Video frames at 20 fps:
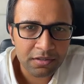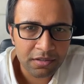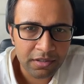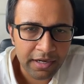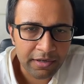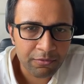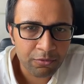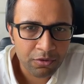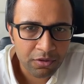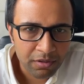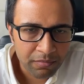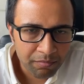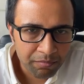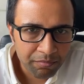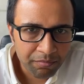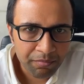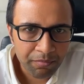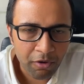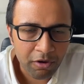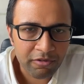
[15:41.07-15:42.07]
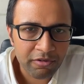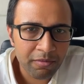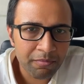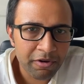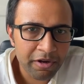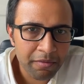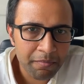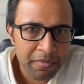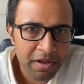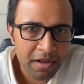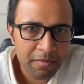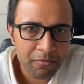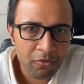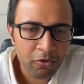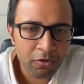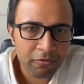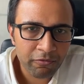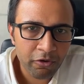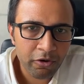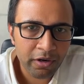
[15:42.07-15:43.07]
that would possibly be
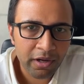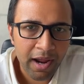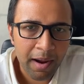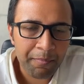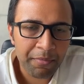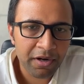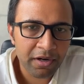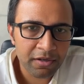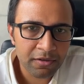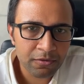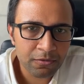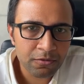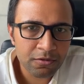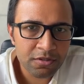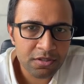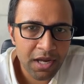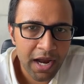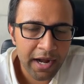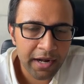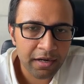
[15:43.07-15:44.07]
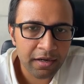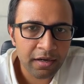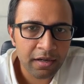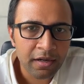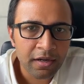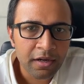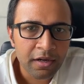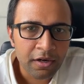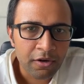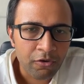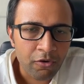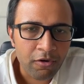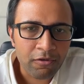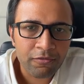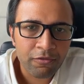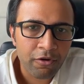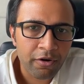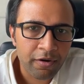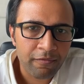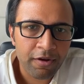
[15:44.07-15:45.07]
more for capital goods and not
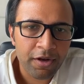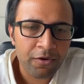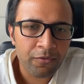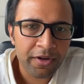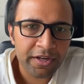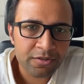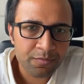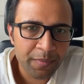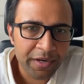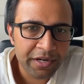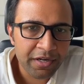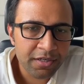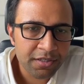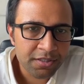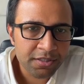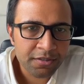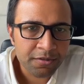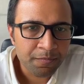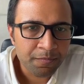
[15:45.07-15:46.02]
for revenue expenditure.